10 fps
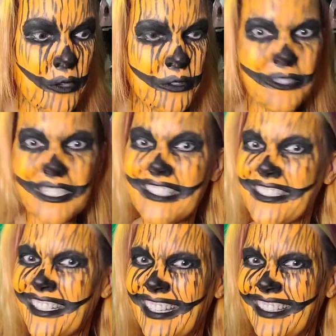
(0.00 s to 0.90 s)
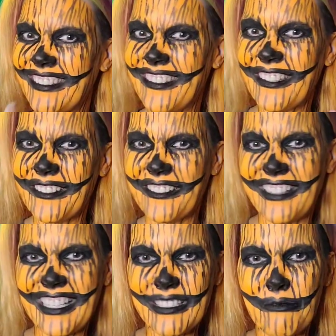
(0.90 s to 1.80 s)
Your Destiny, so
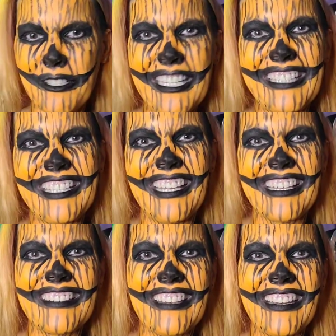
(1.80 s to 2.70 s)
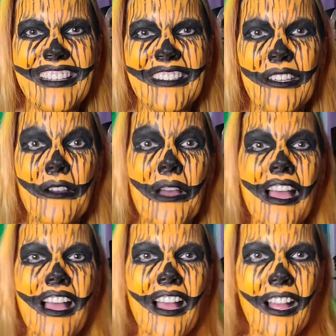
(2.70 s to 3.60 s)
that's pretty exciting. So,
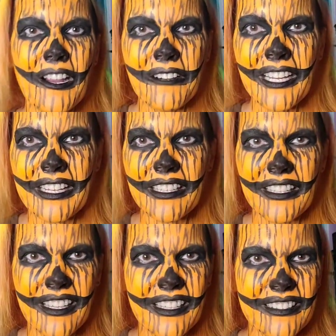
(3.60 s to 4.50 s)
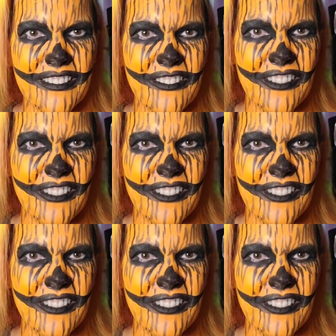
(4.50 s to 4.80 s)
all right, let's